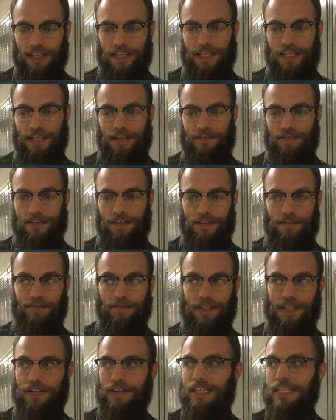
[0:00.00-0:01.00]
can
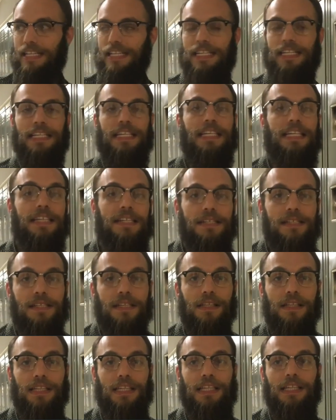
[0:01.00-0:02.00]
very
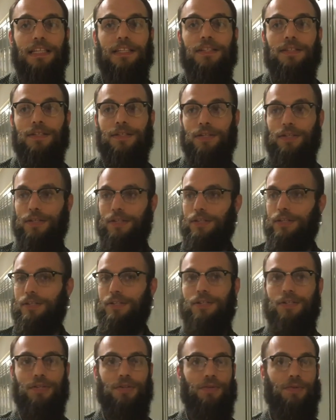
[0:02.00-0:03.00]
easily
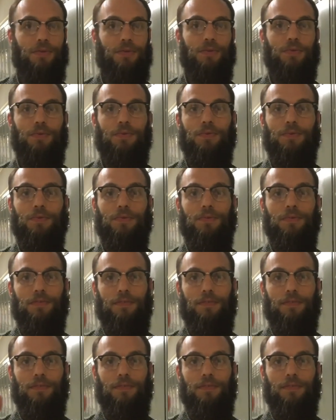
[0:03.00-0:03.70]
turn to